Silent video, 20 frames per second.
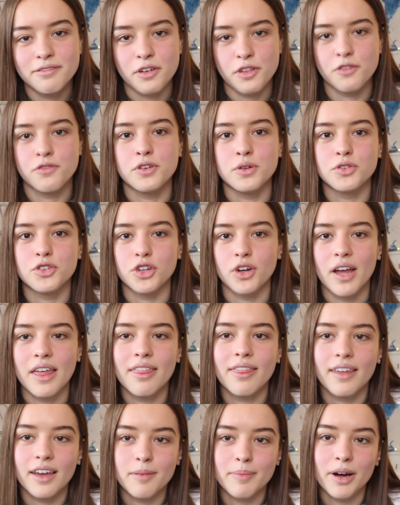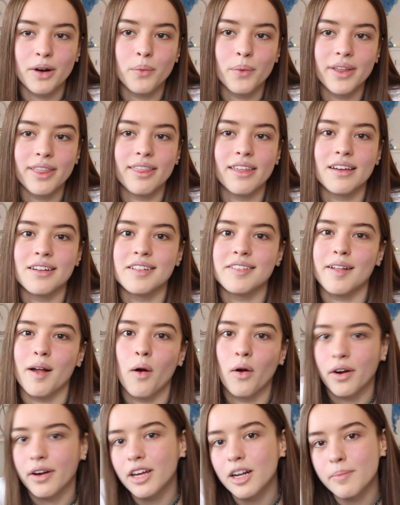for the future and think about when things
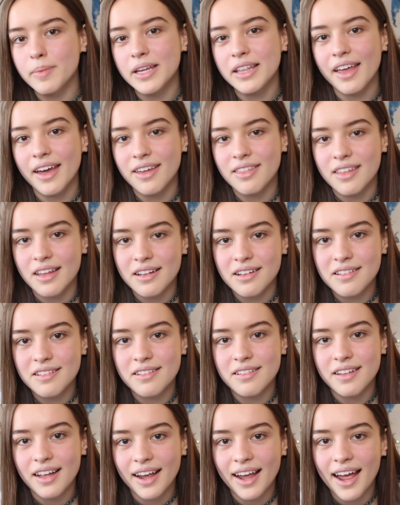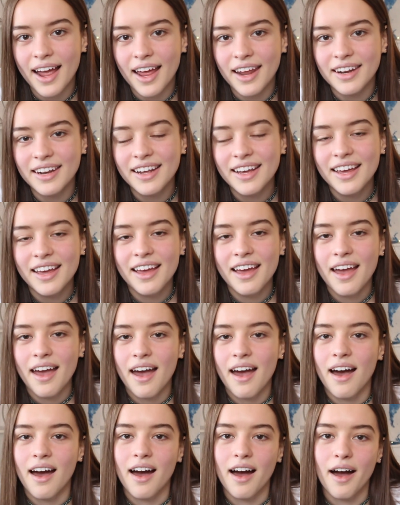aren't going to be like this again.
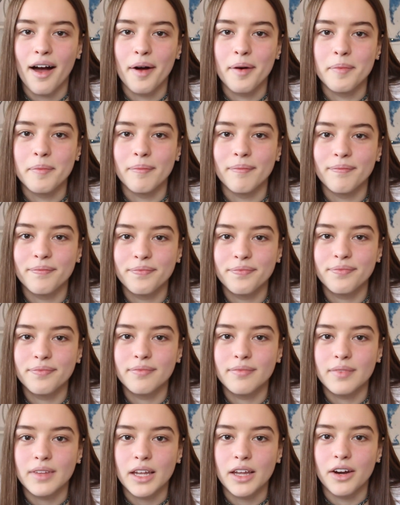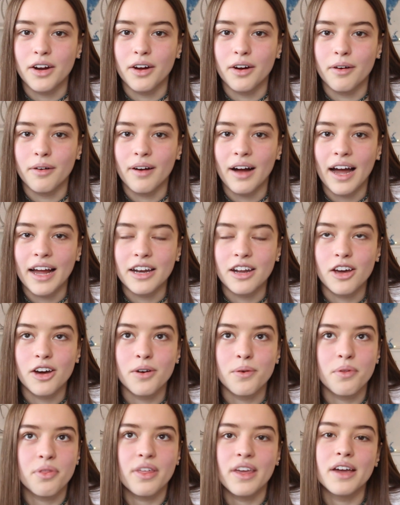You know, I
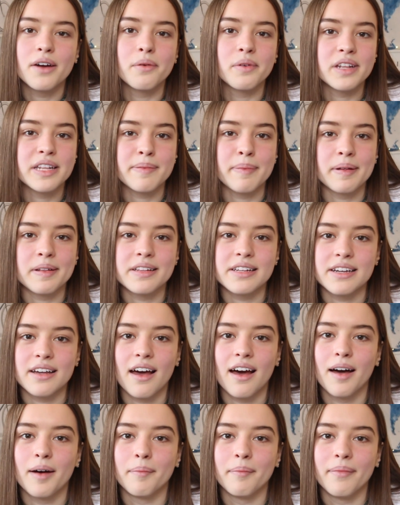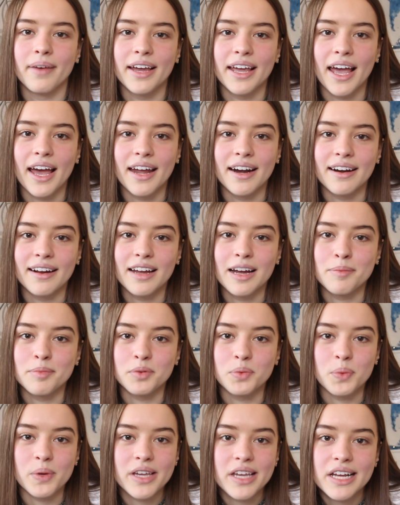know Theo was supposed to come again in a
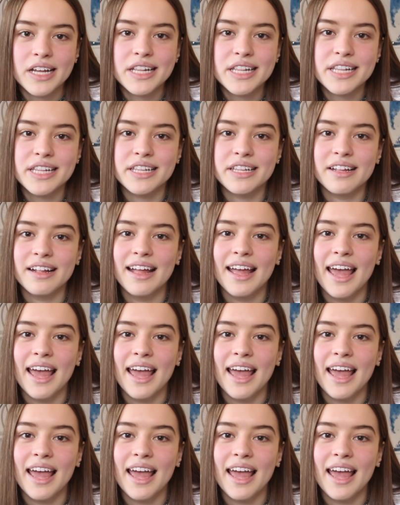couple weeks,